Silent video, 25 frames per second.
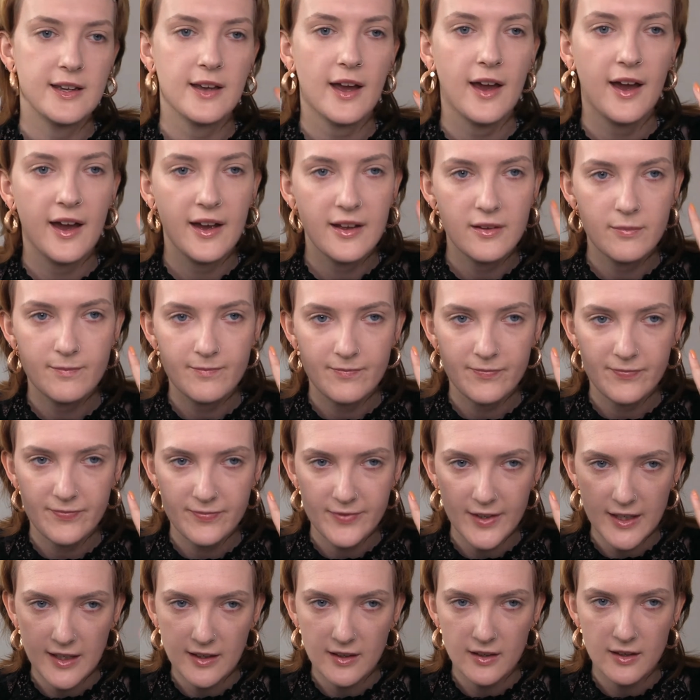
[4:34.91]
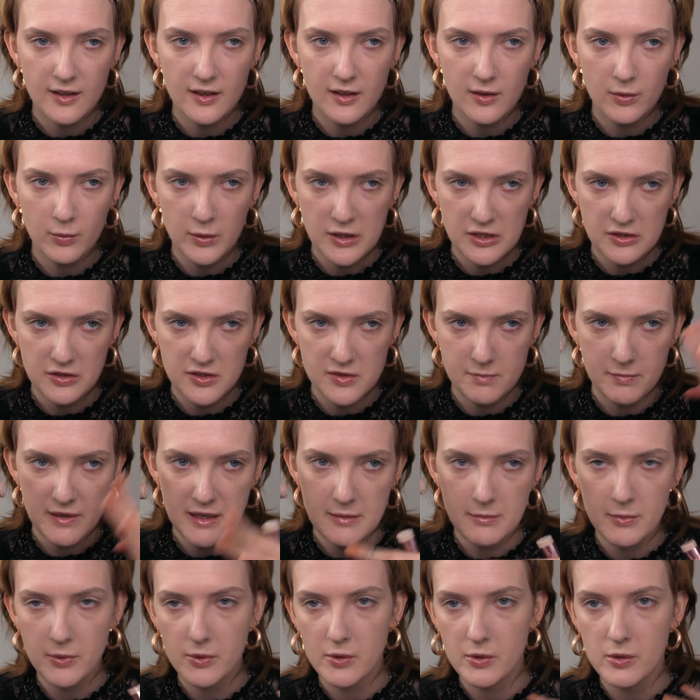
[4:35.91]
I think we should be
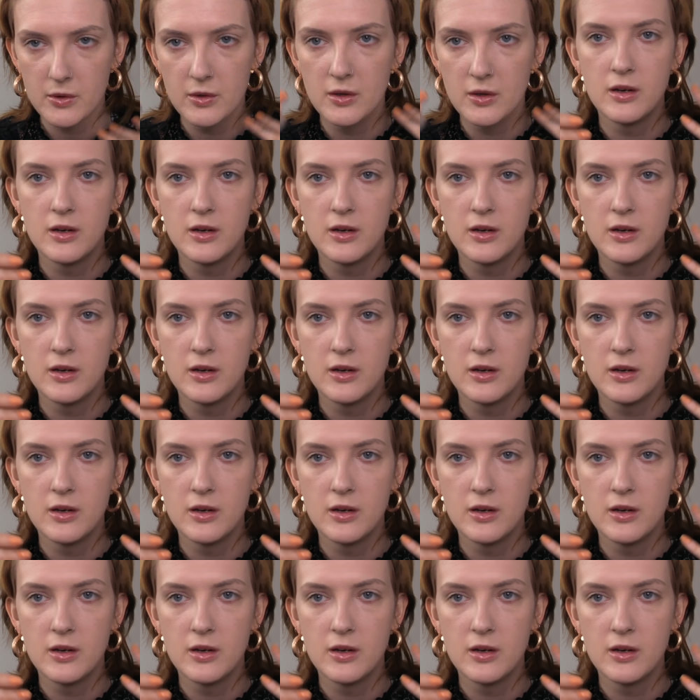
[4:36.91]
more